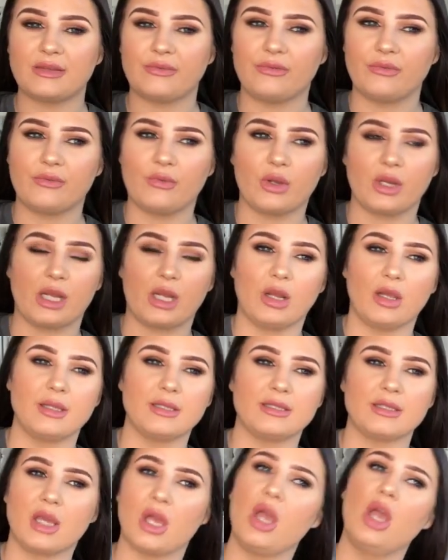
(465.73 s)
If you've got any
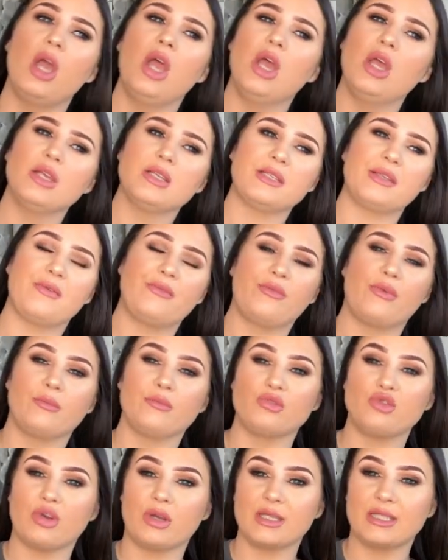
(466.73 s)
clients that suffer
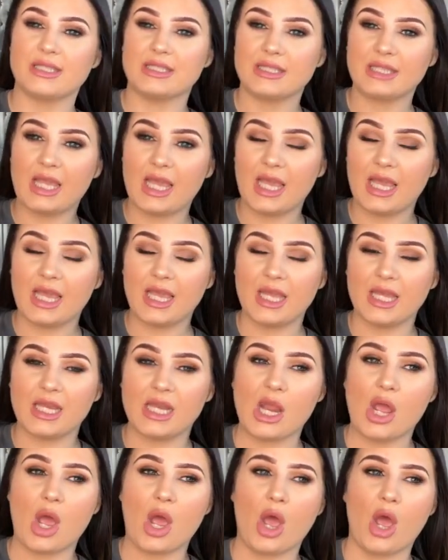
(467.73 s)
from dry
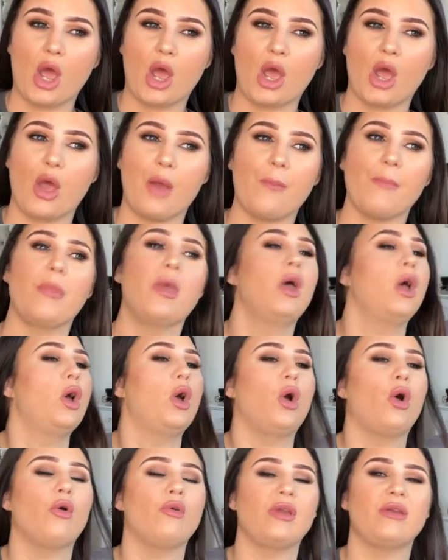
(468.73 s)
skin,
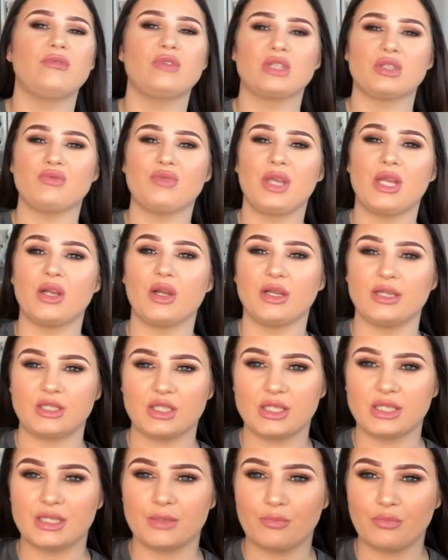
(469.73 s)
or even just really nice
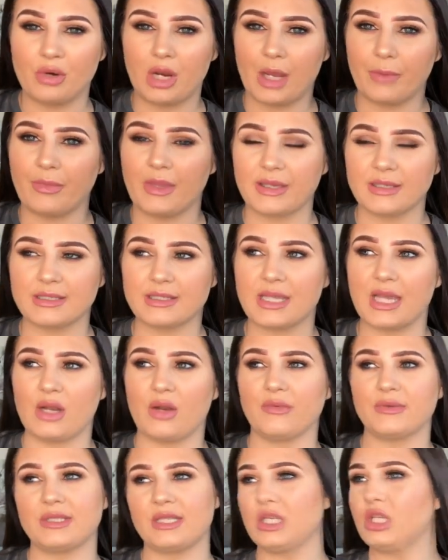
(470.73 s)
just to prep their skin.
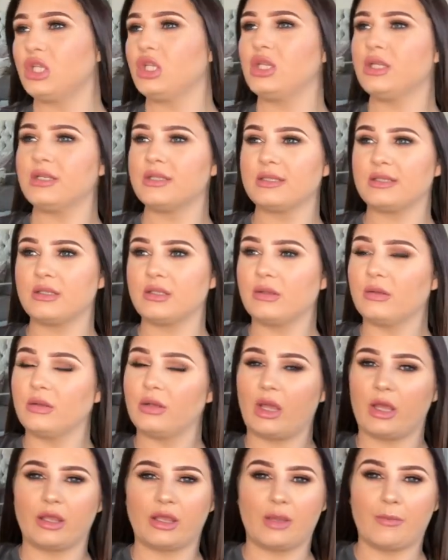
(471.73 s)
Obviously you can use
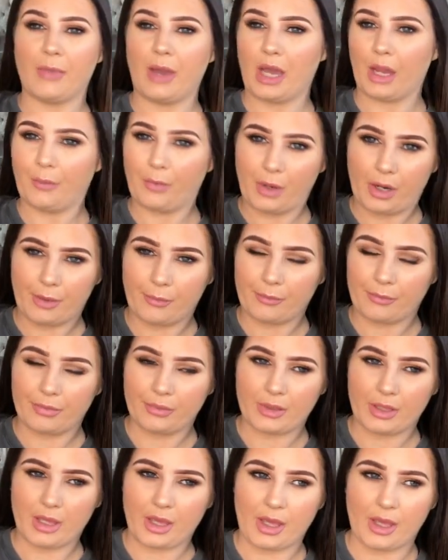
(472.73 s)
like your MAC Prep
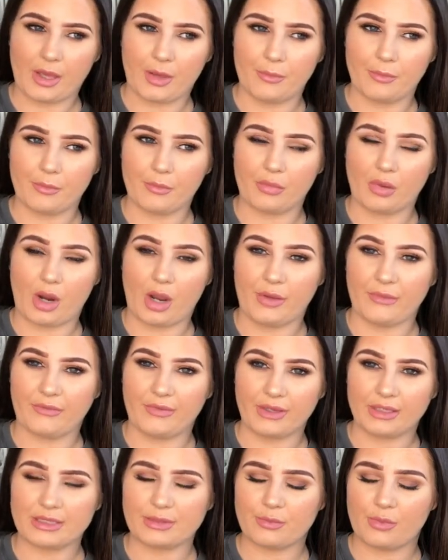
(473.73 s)
Prime
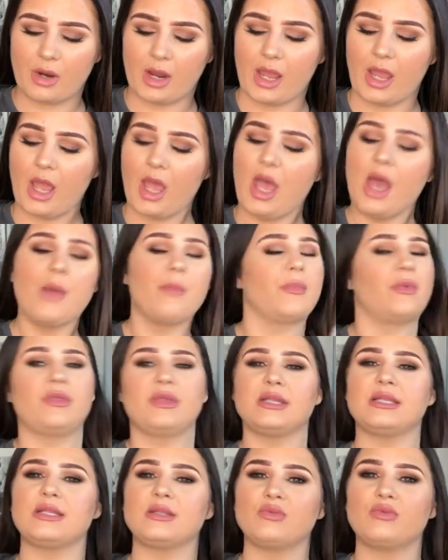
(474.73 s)
Fix spray, but
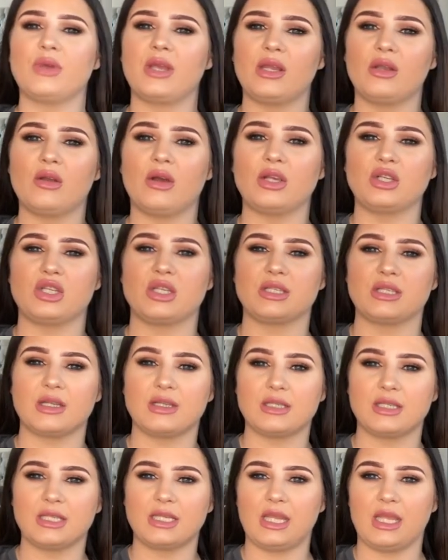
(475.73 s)
this is really nice just
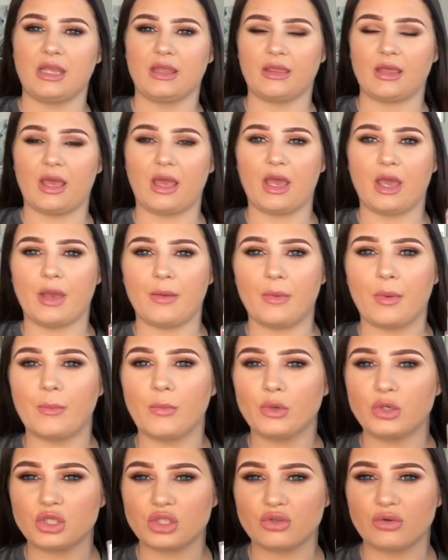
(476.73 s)
underneath a
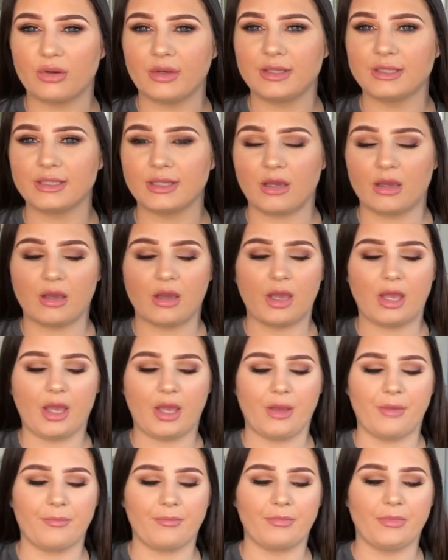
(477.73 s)

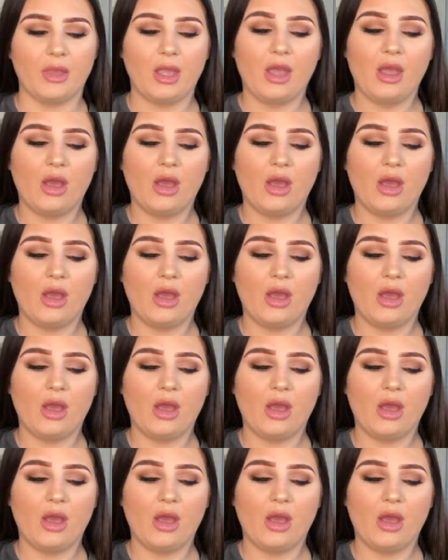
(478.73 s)
moisturiser.